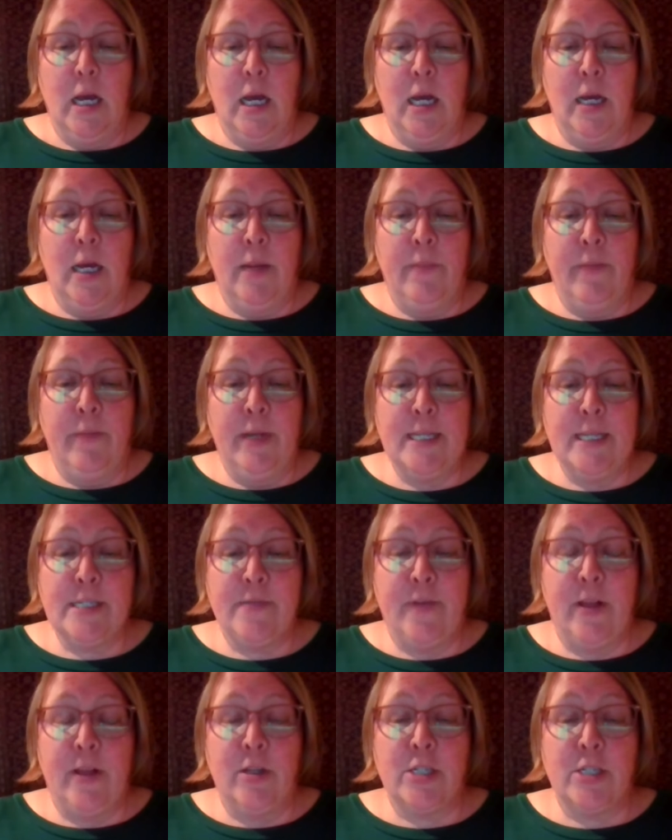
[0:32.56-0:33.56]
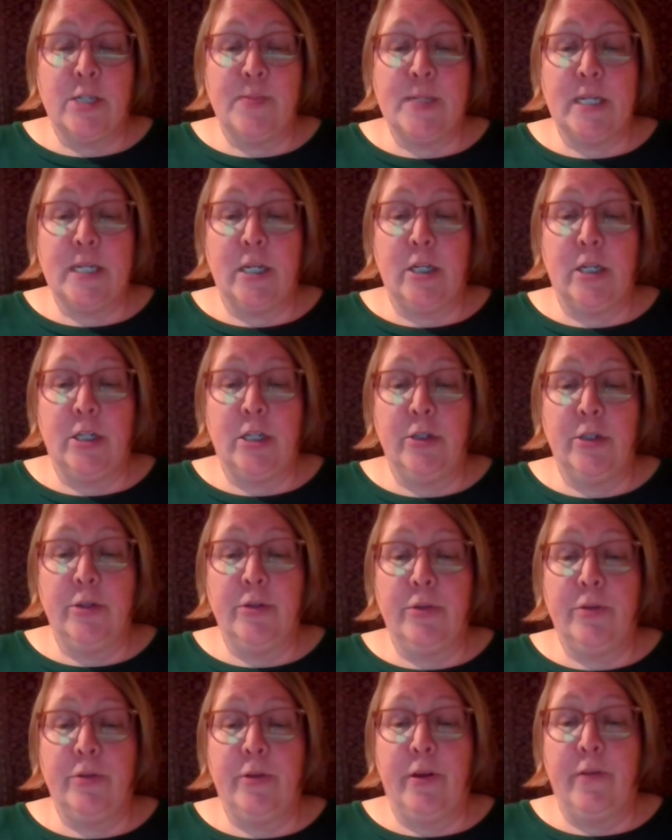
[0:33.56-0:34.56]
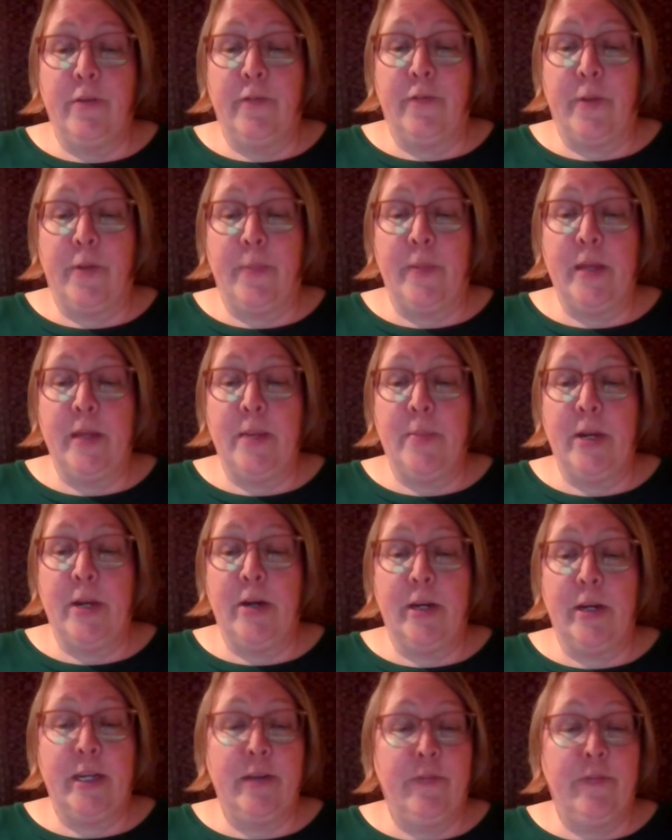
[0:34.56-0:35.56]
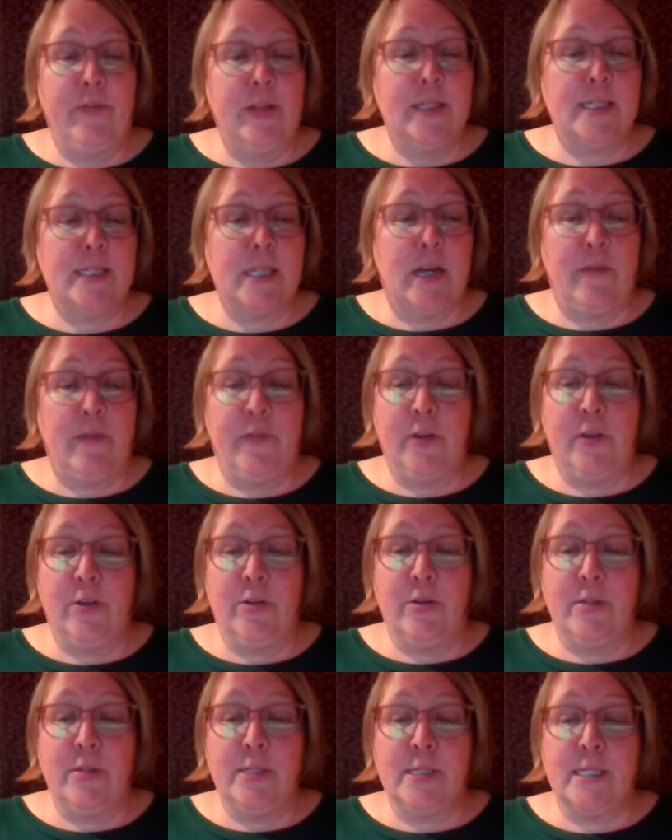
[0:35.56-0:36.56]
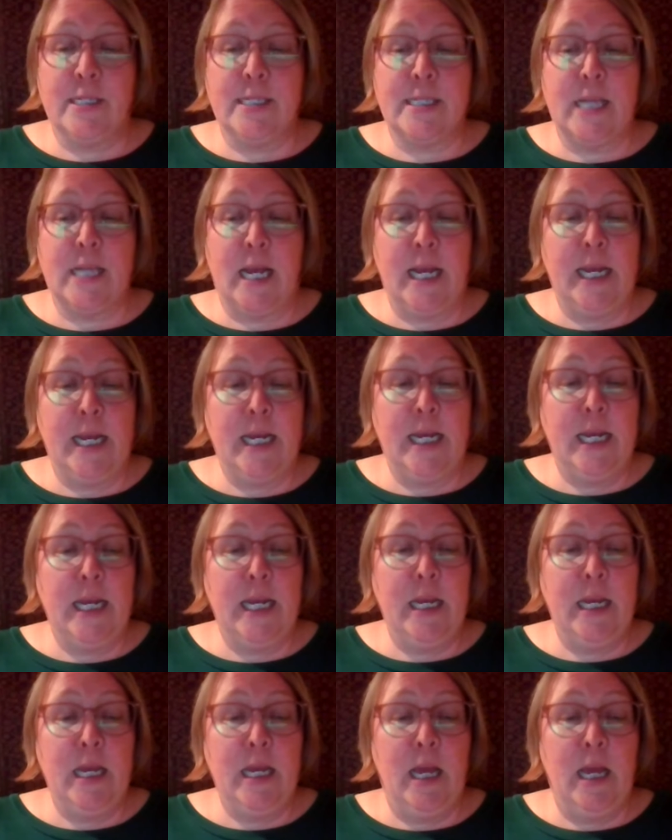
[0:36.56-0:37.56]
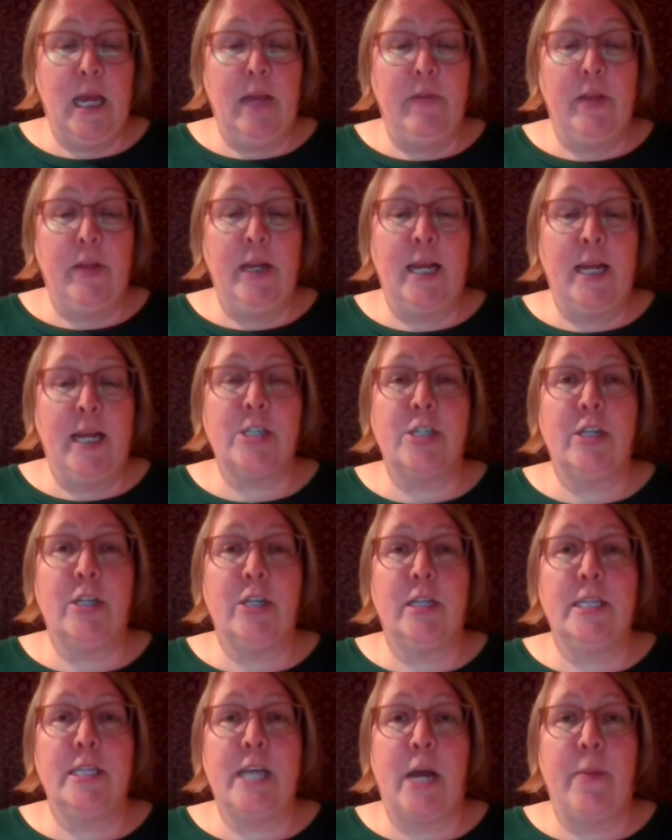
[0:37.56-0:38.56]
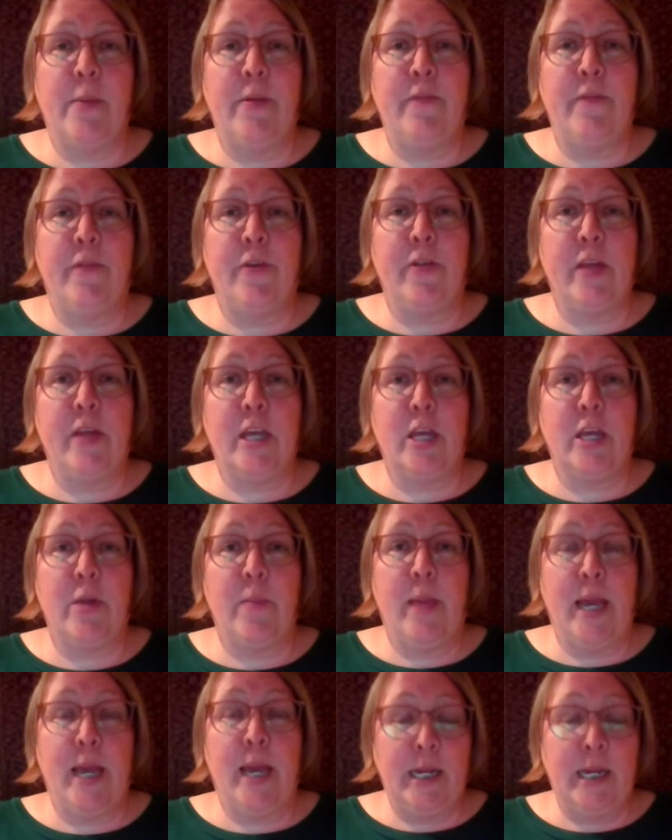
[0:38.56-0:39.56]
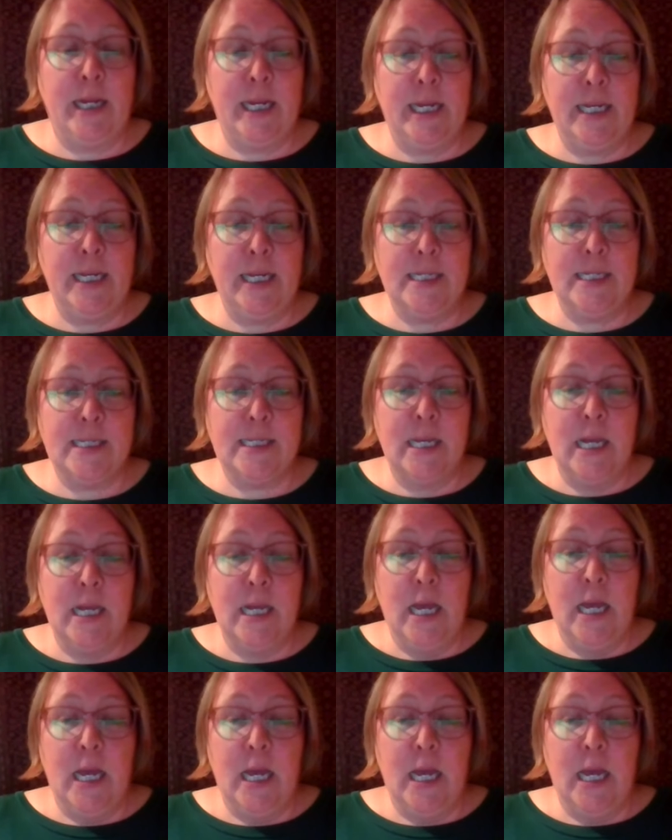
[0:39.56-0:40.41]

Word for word: Um, his fellowships include from the American Philosophical Society, the National Endowment for the Humanities,